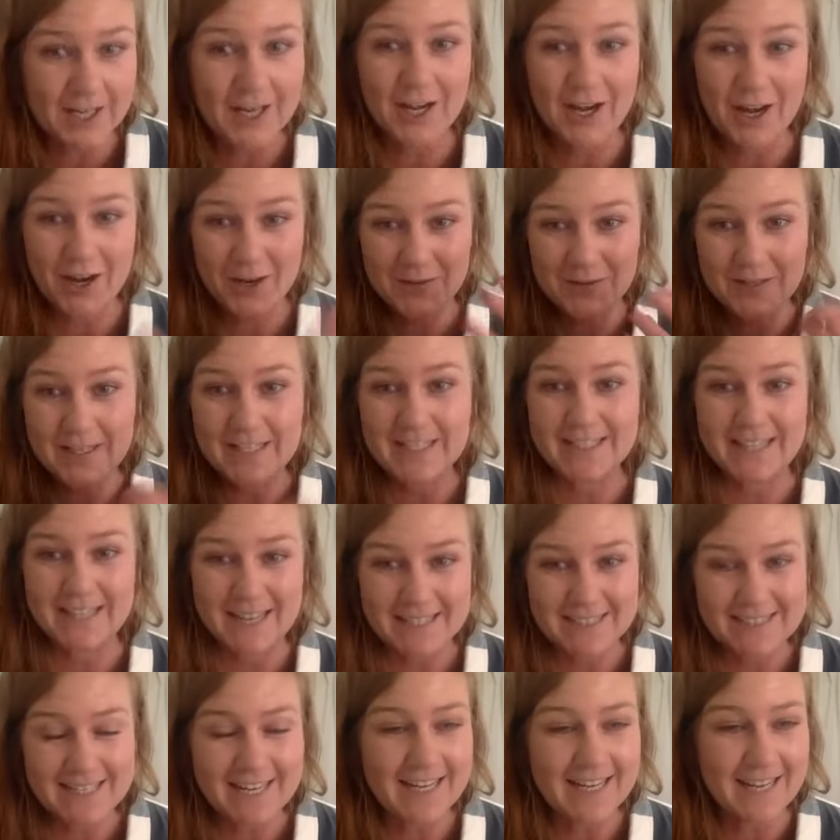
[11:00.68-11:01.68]
you know and
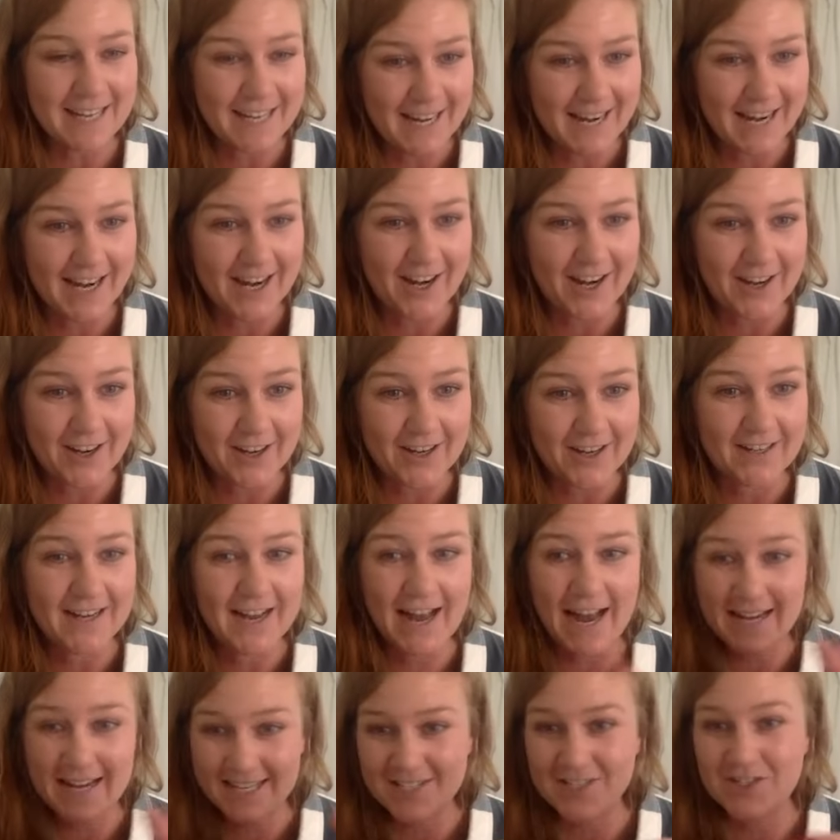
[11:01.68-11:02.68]
like right. taking care
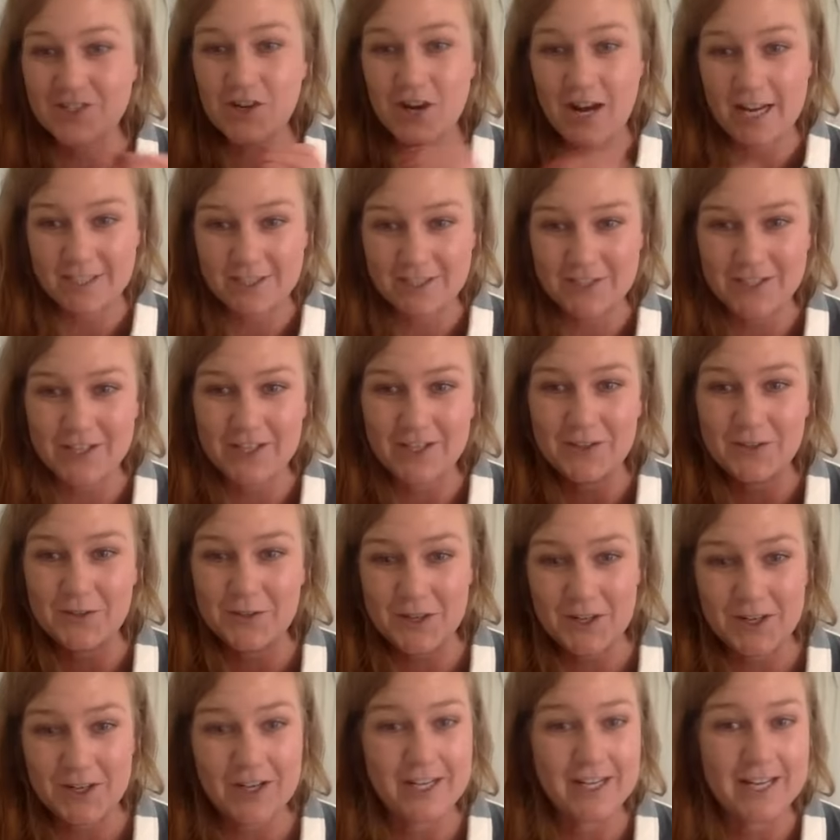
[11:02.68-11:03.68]
i can trust you
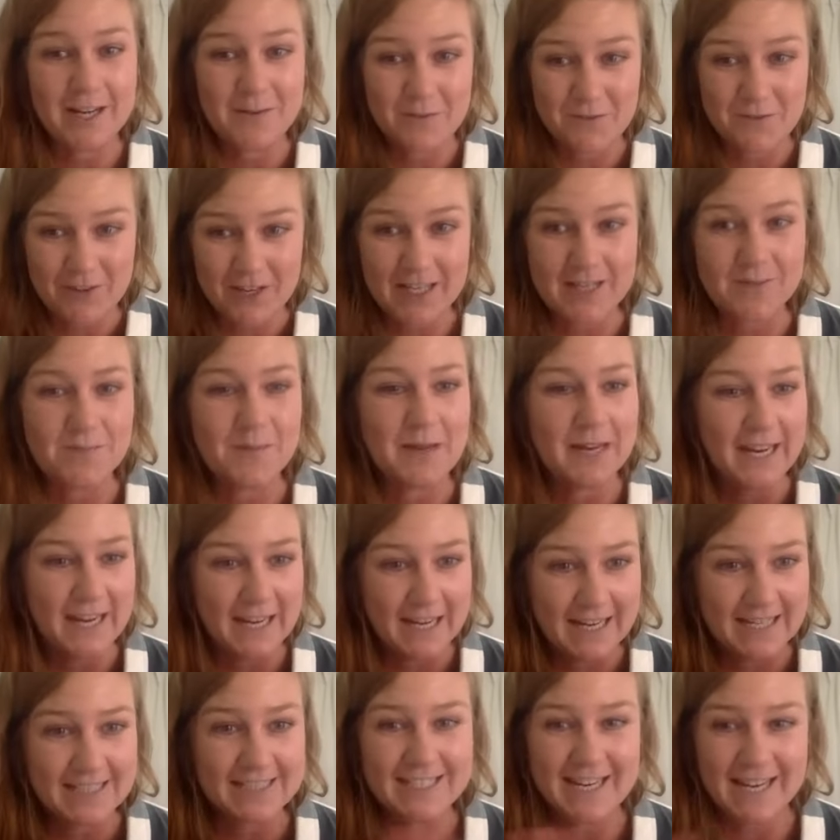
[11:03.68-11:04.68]
you're going to come feed
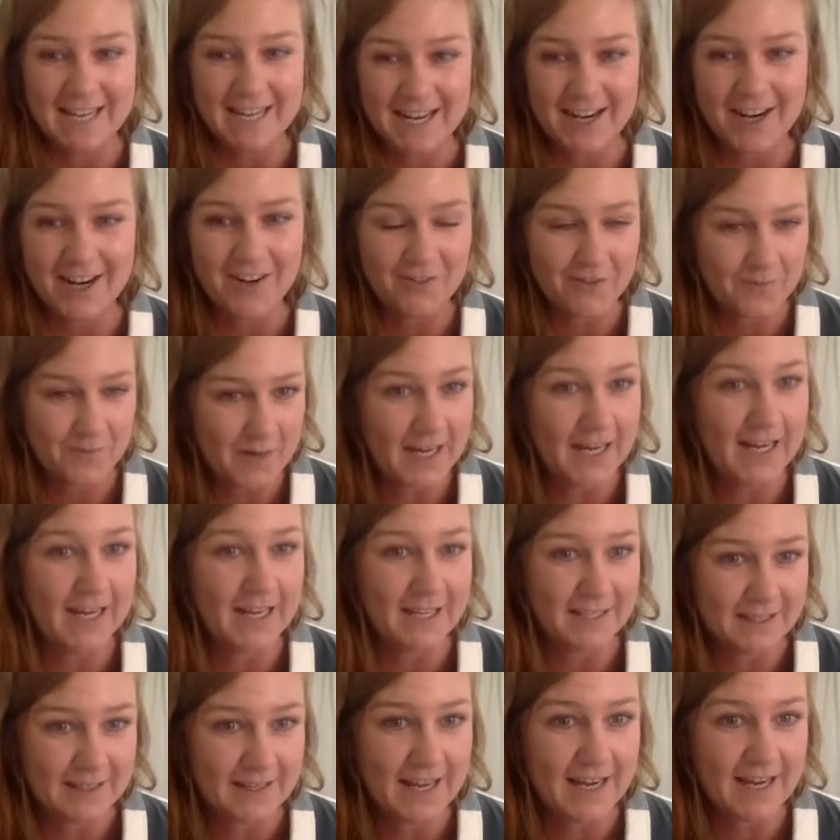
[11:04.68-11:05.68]
me and take care of
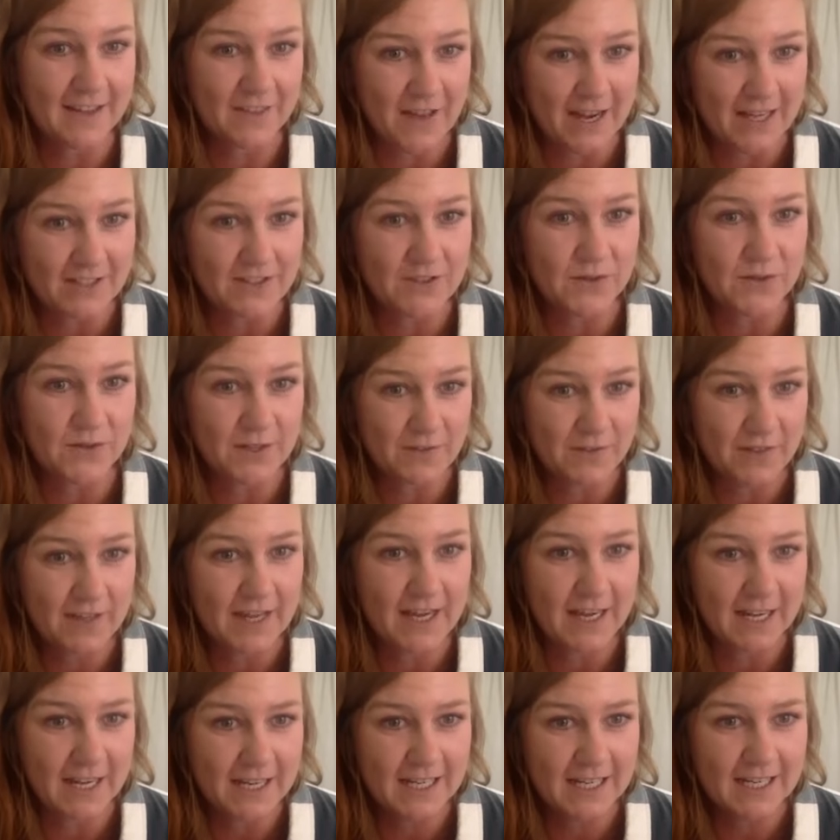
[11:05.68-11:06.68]
me like that sort of
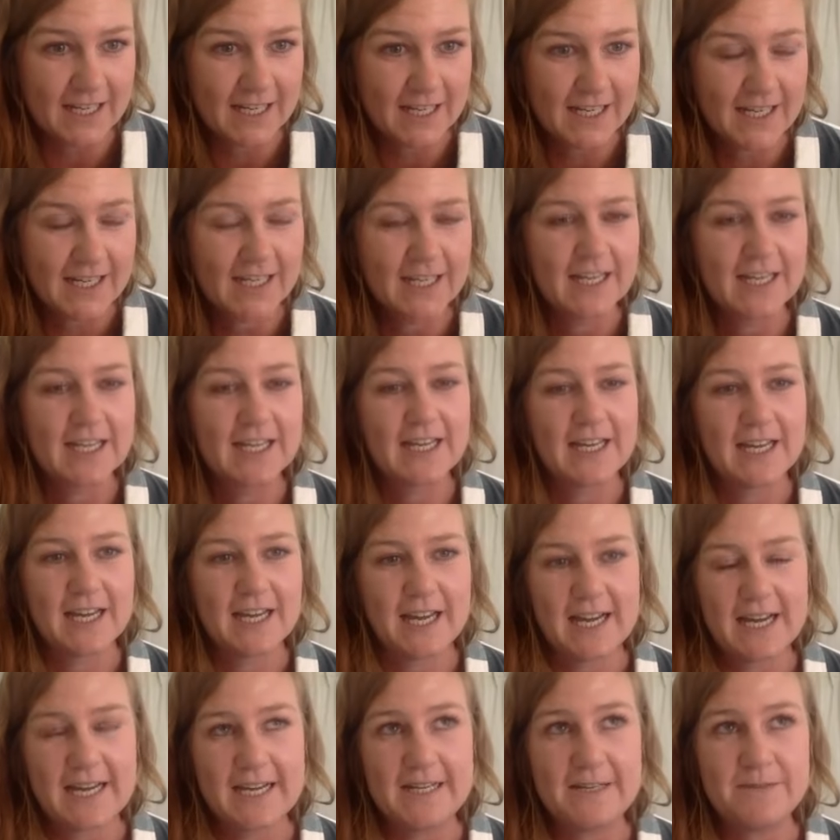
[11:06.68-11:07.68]
thing
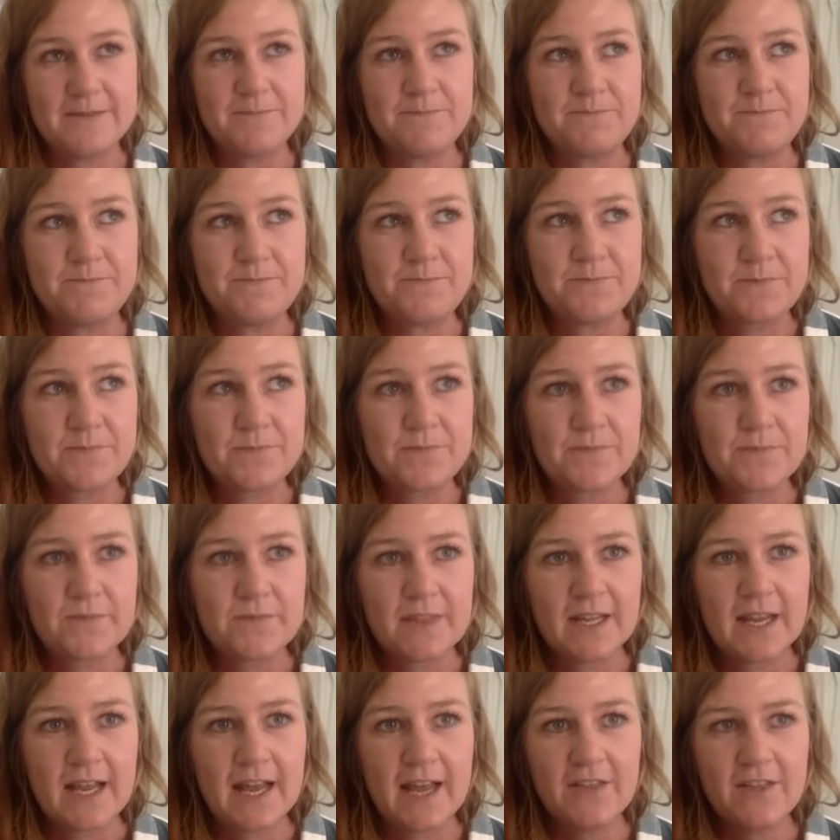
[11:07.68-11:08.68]
um
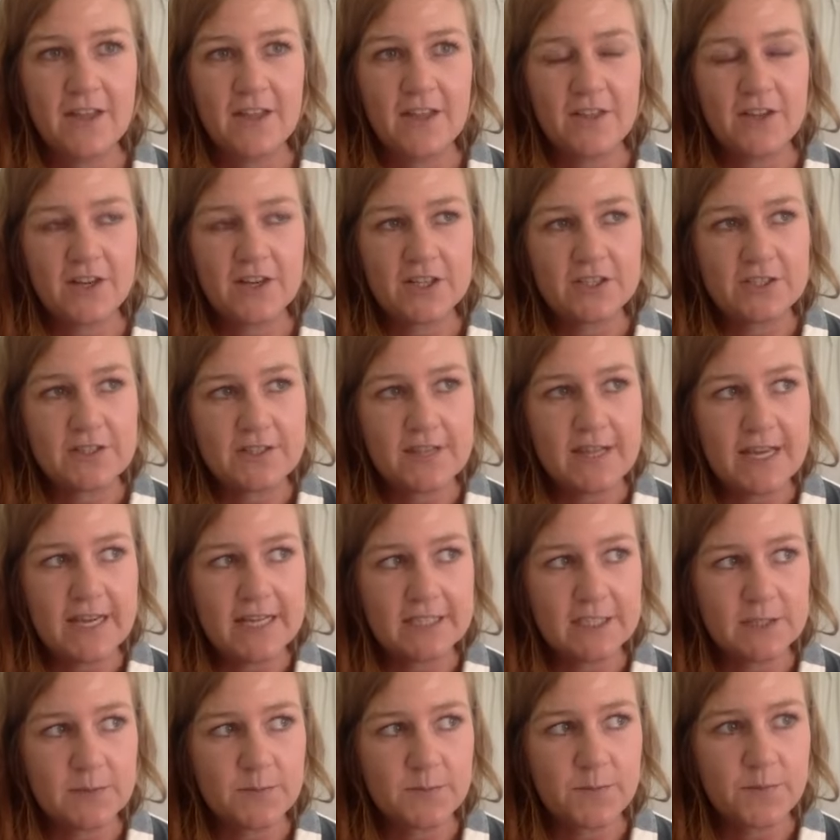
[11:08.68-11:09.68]
and then there's
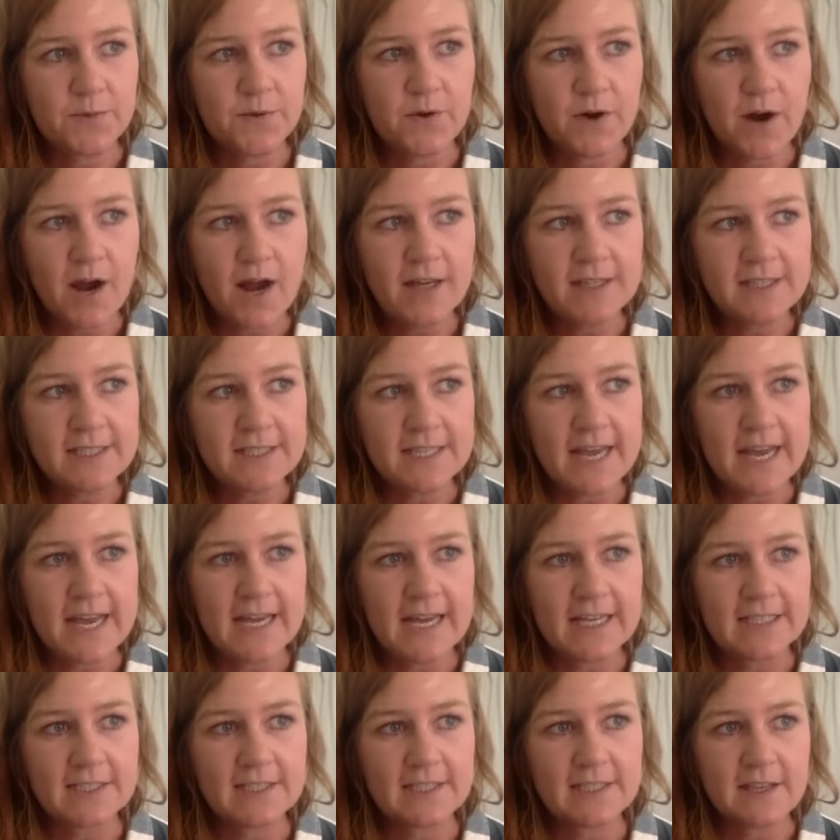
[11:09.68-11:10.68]
this
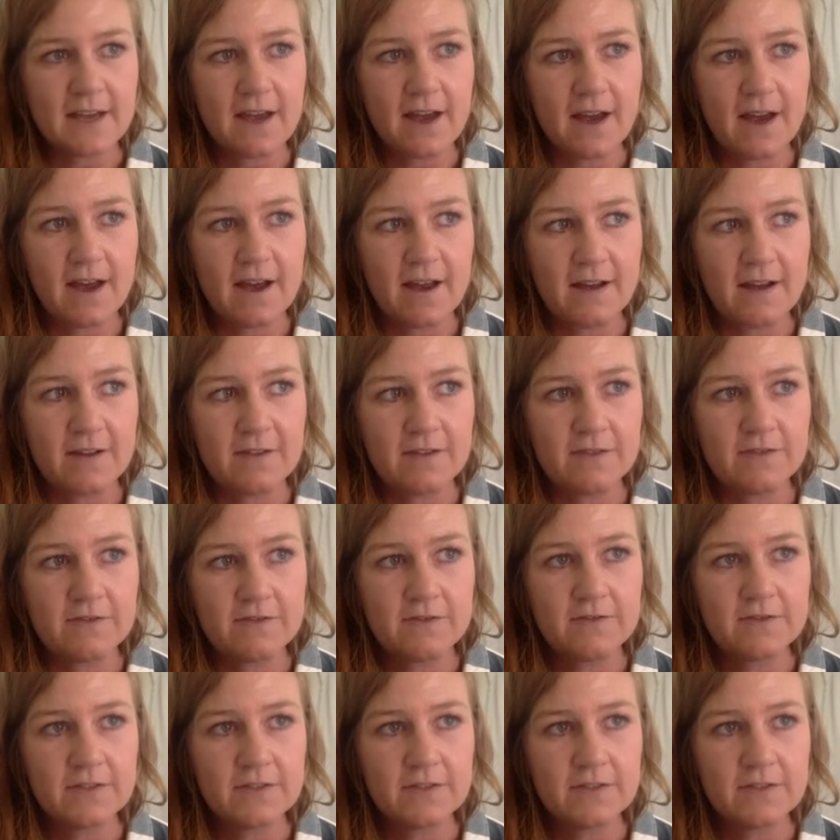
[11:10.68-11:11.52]
process of